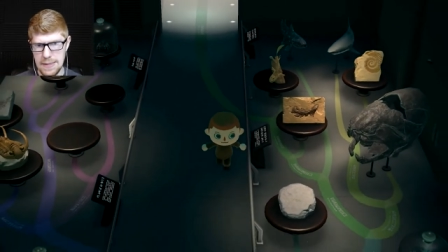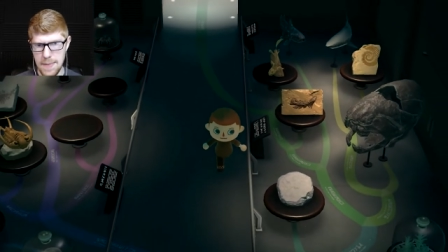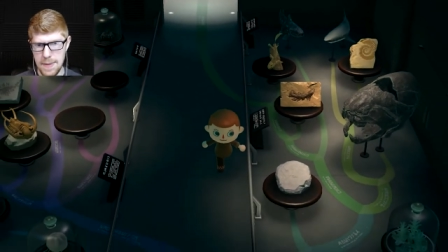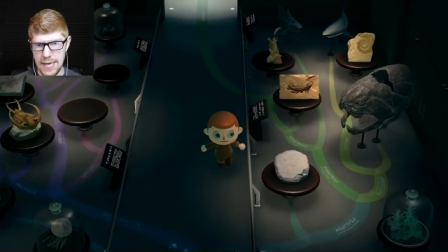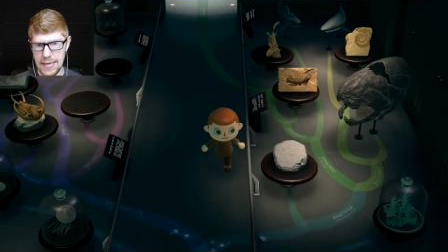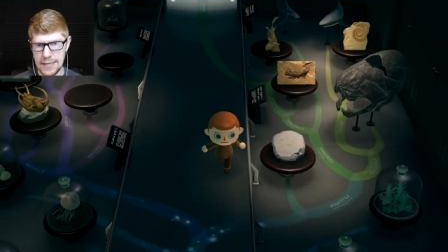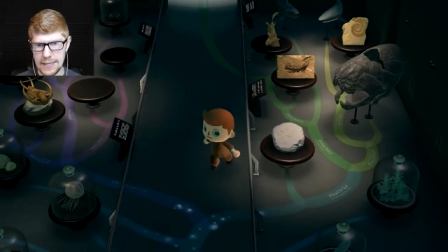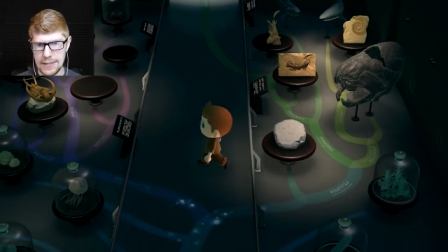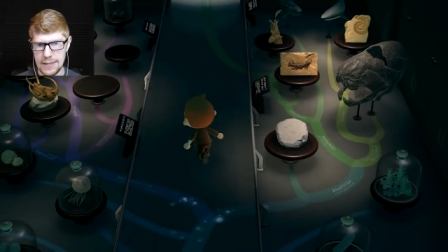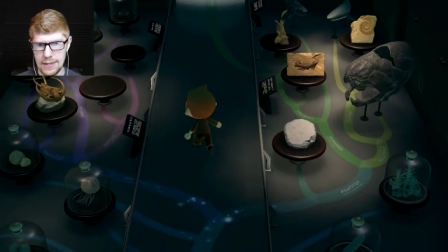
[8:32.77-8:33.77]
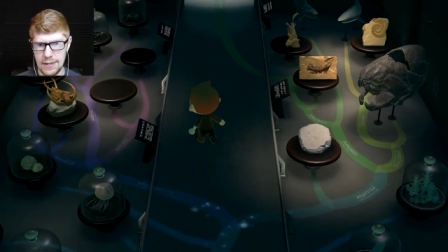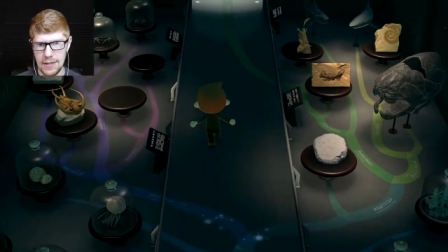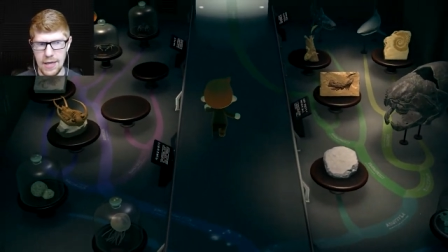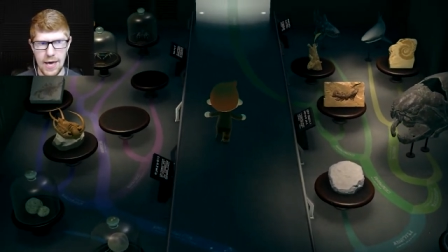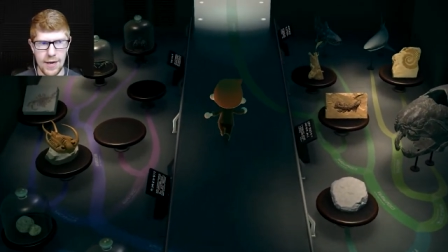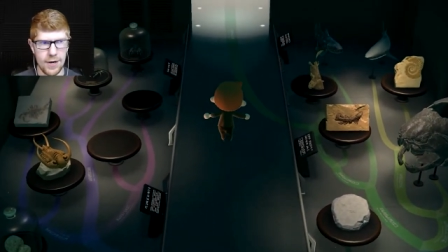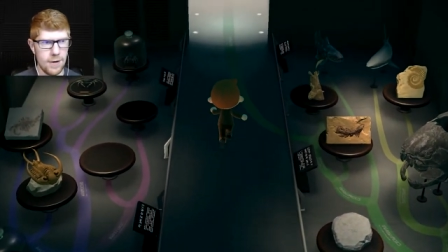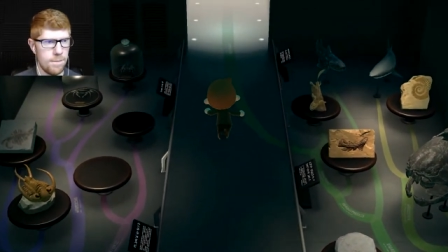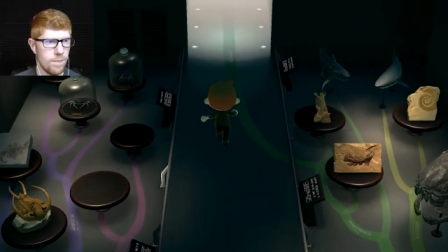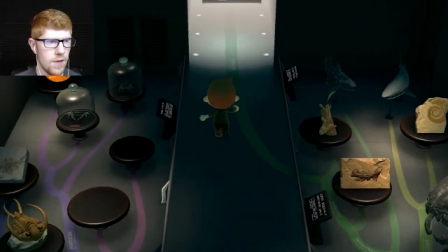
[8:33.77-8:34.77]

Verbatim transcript: Maybe. I don't know.